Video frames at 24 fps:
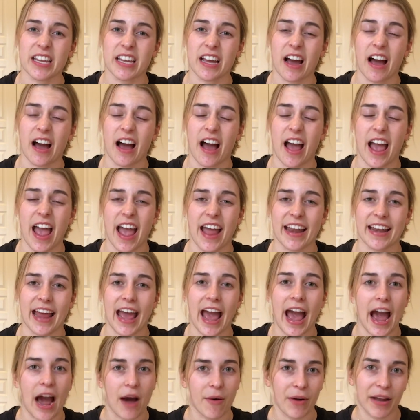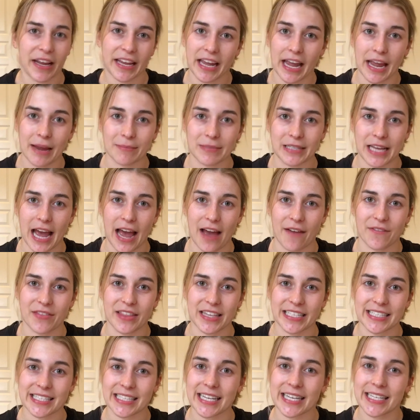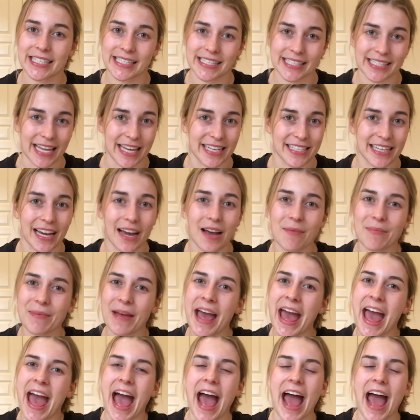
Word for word: here and how I came to have this set up,